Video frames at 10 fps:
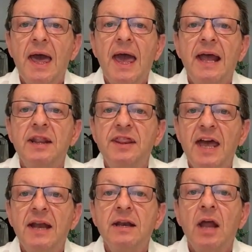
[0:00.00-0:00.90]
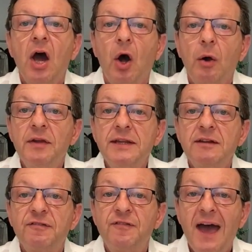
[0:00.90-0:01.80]
and then holding
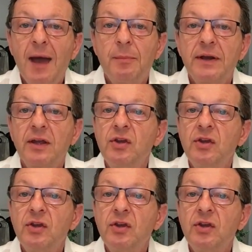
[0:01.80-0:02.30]
the fabric,